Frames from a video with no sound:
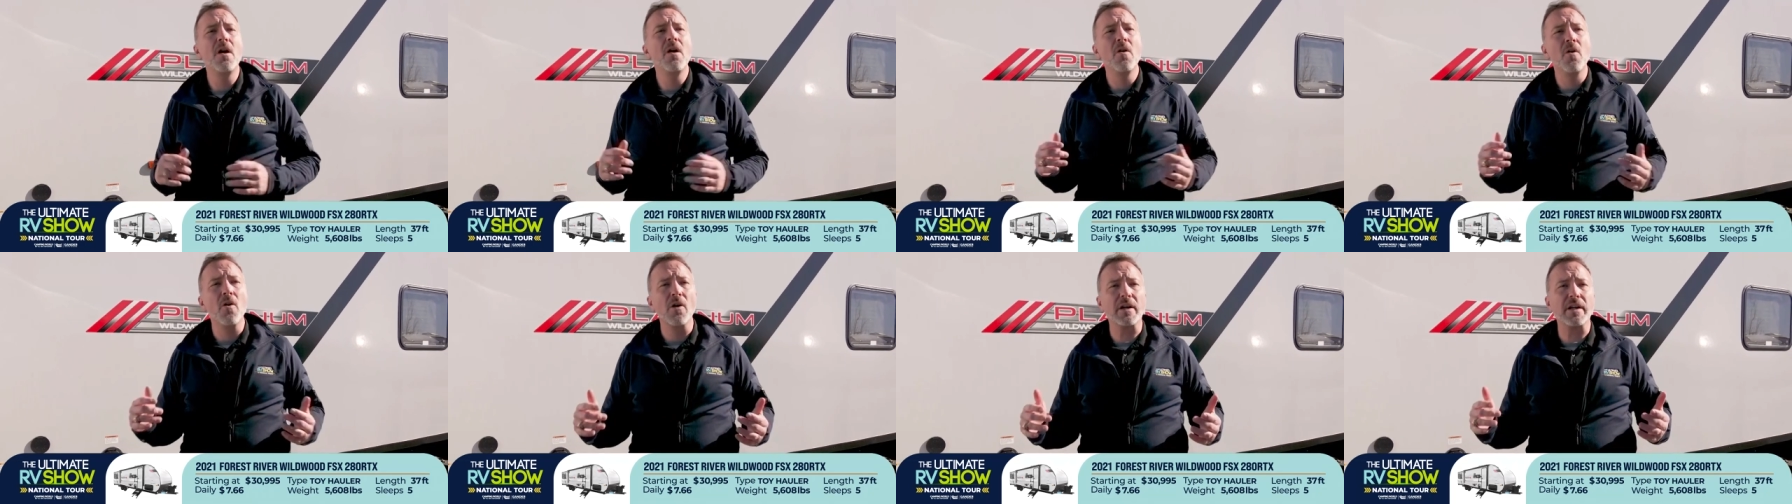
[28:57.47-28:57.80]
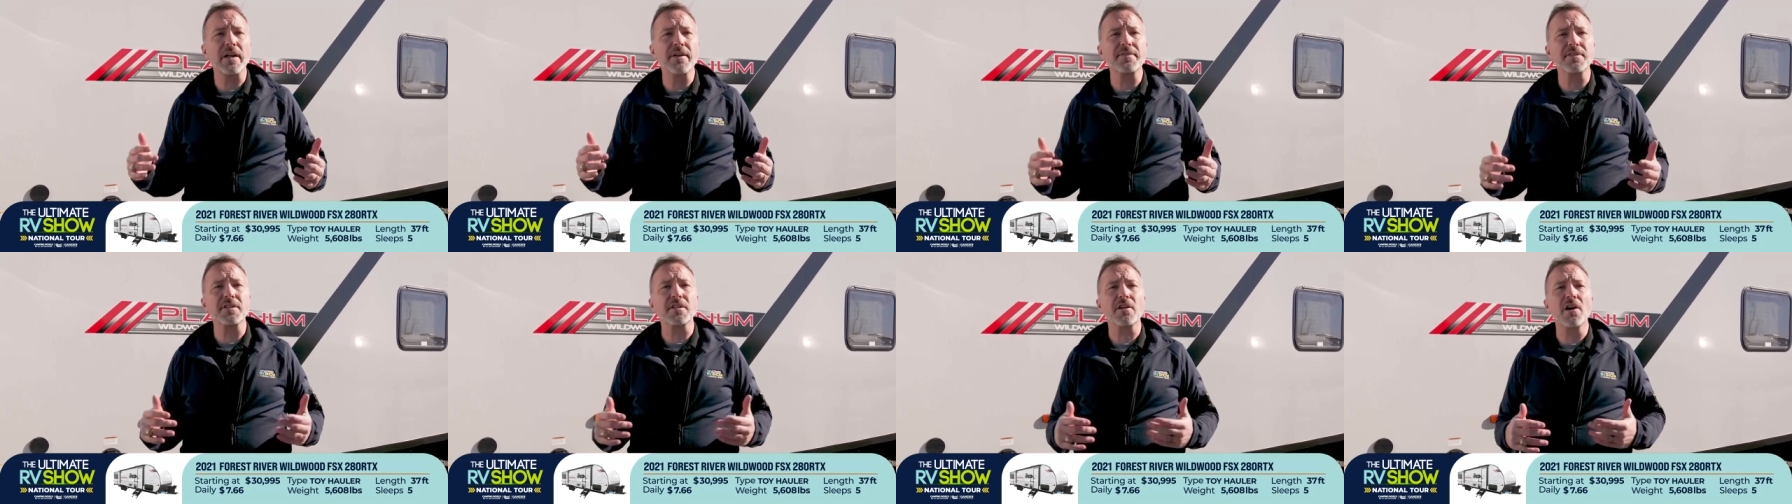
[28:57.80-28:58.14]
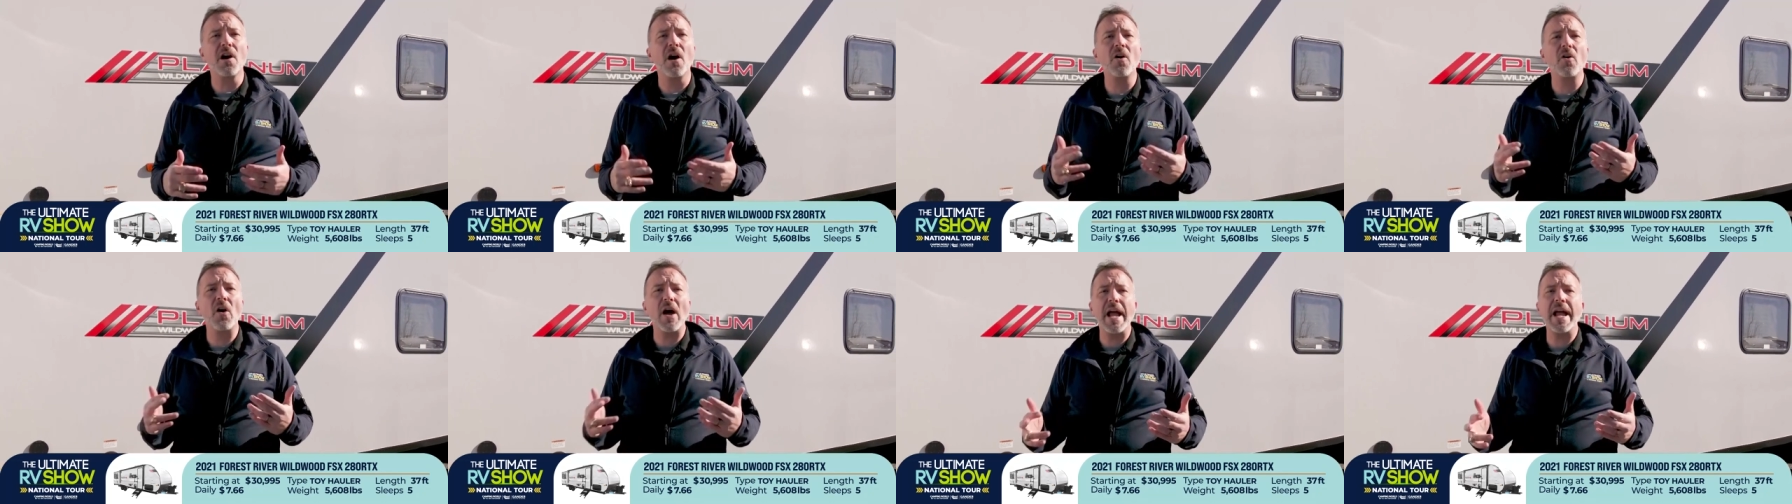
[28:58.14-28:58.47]
or give us a
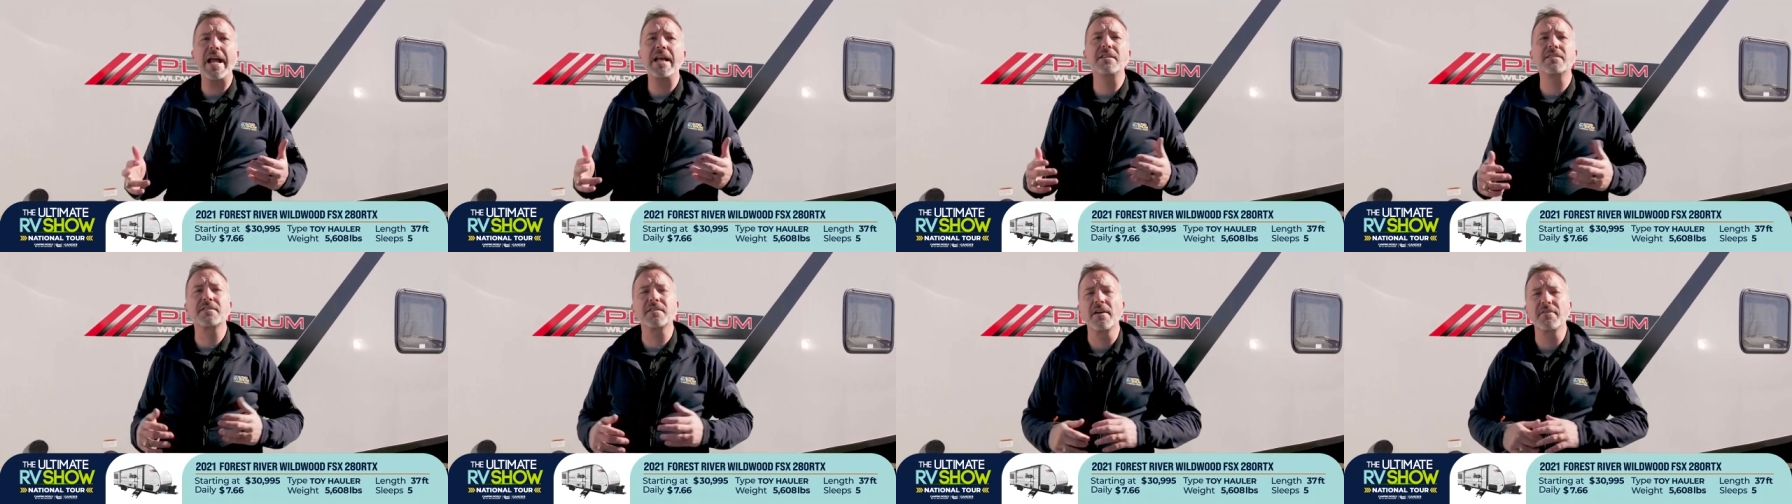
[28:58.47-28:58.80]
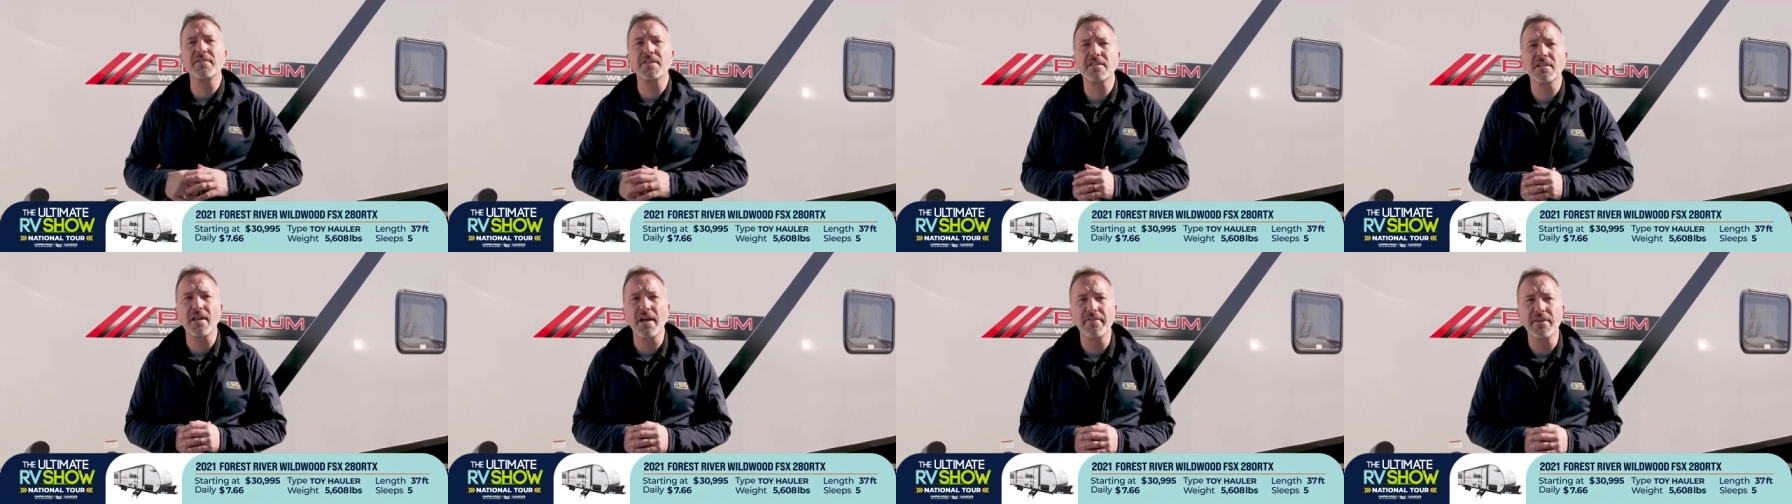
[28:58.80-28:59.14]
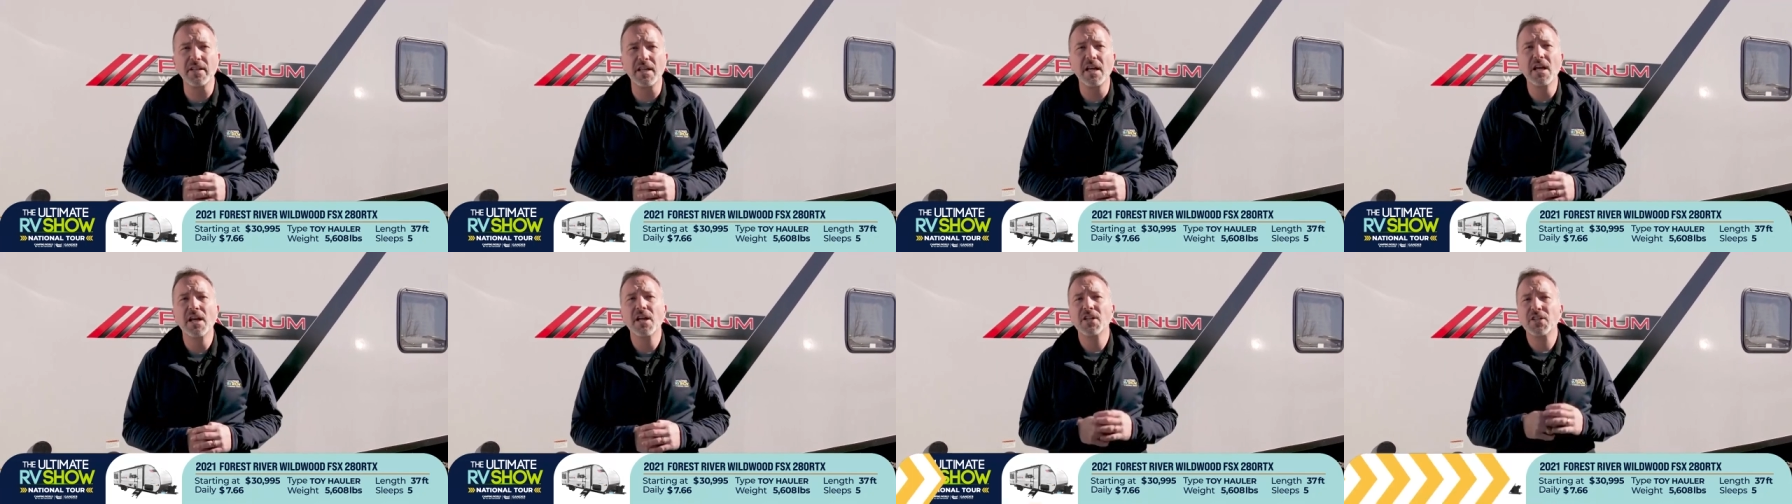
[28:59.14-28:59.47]
call
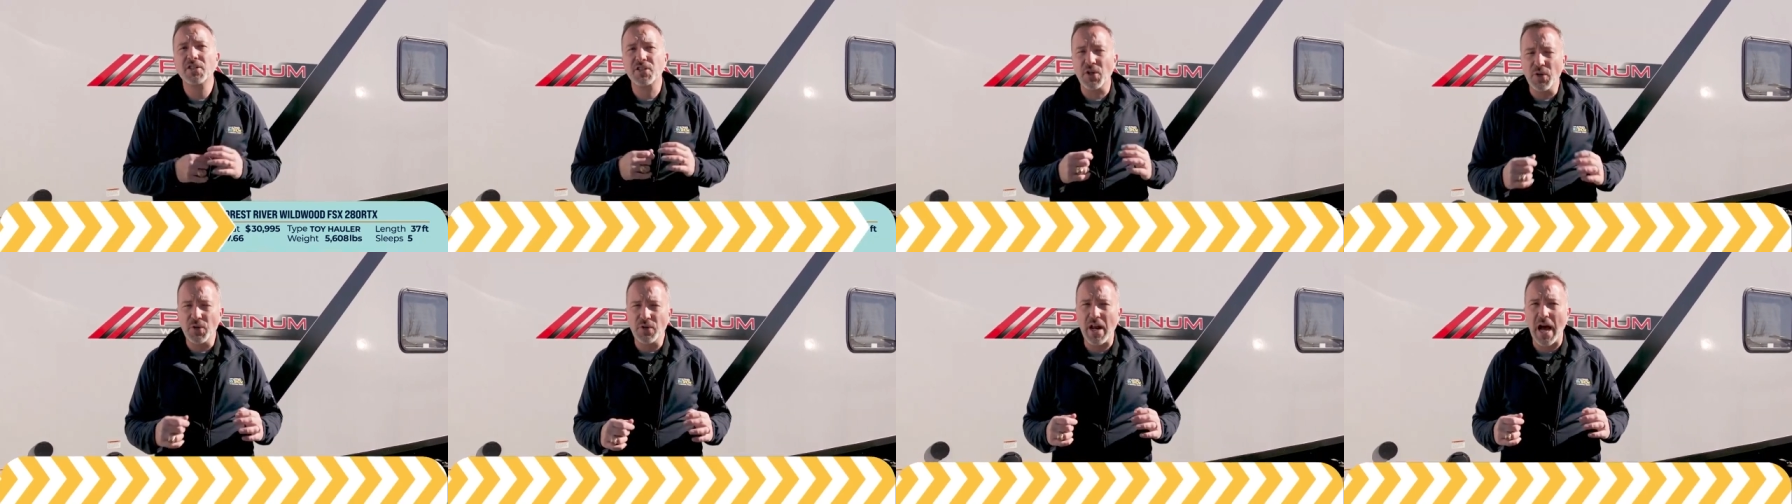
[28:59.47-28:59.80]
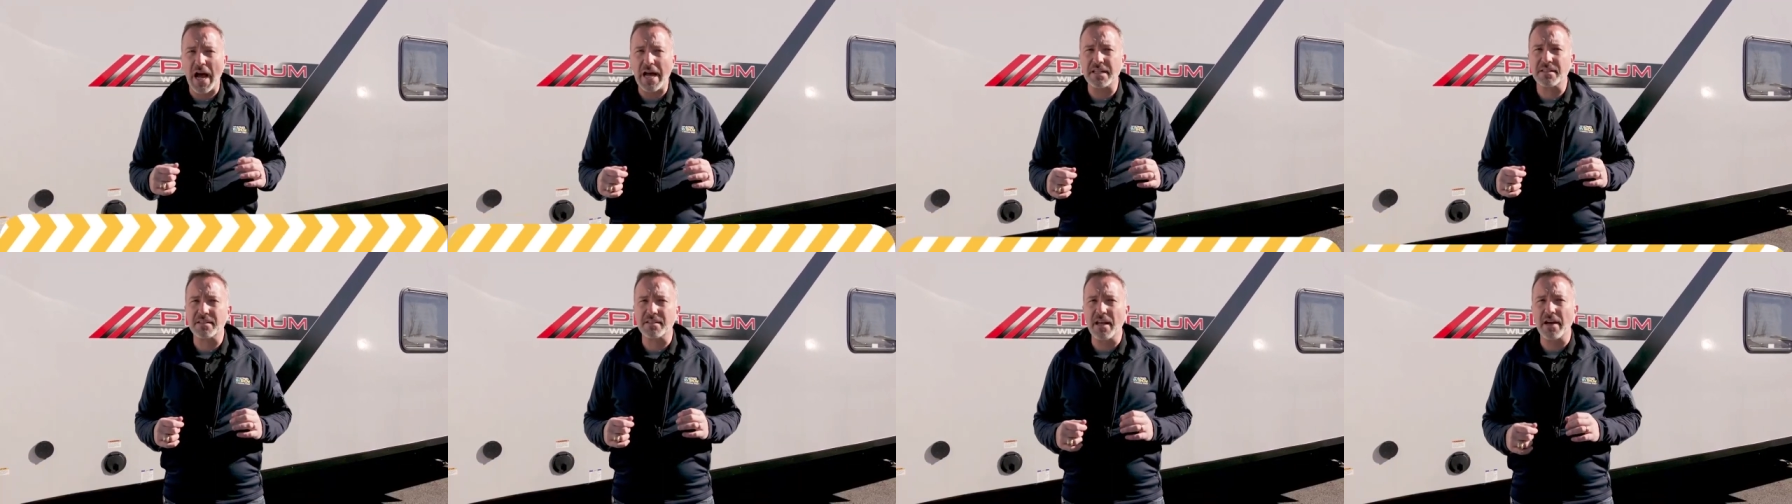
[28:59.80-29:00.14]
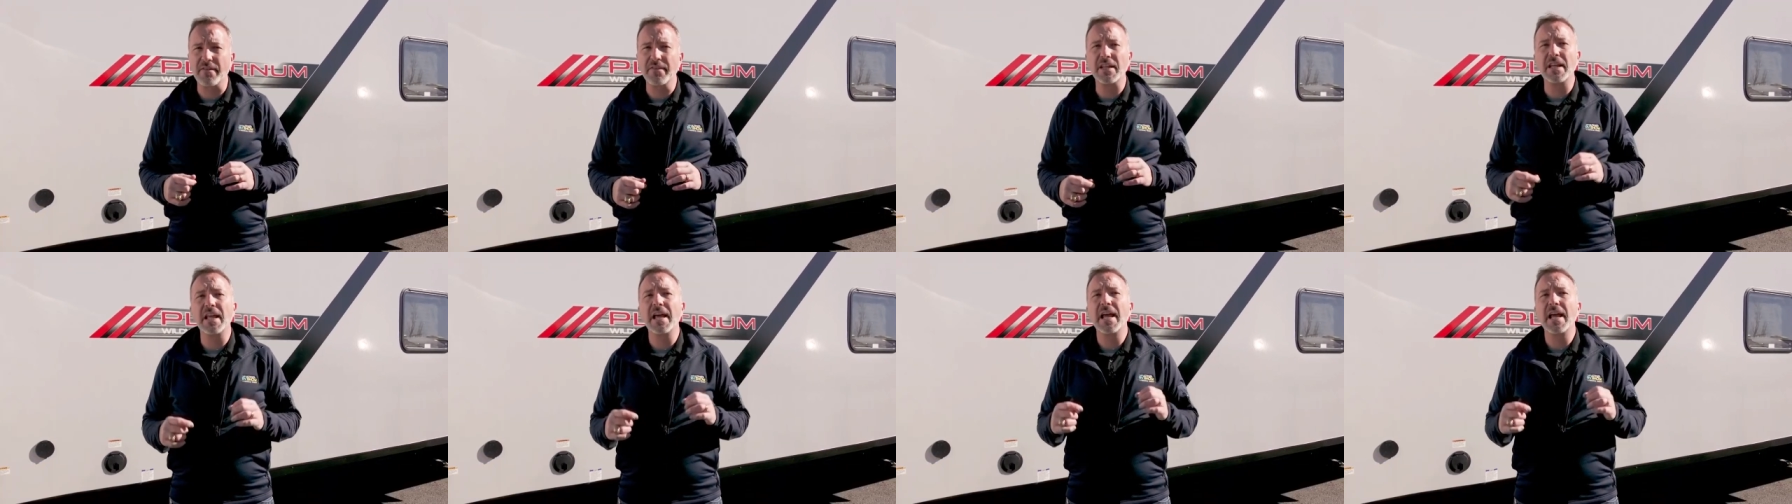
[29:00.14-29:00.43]
877 297